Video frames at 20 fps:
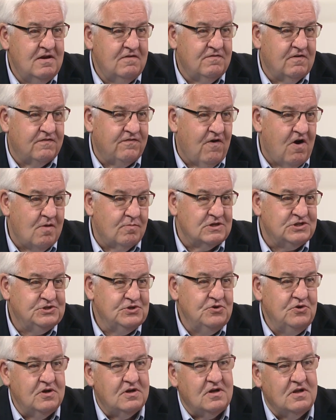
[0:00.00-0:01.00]
for
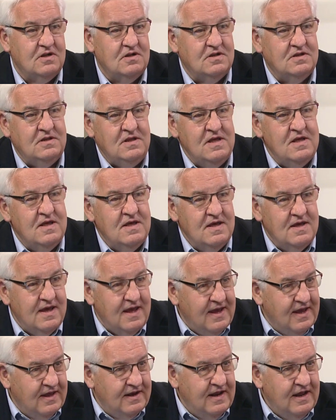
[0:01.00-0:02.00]
pharmaceutical
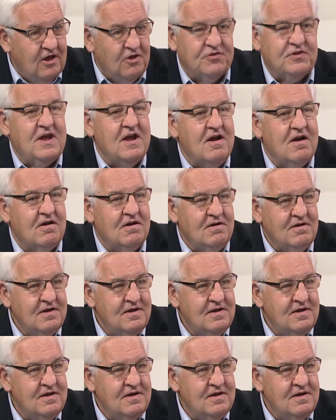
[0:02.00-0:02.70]
and healthcare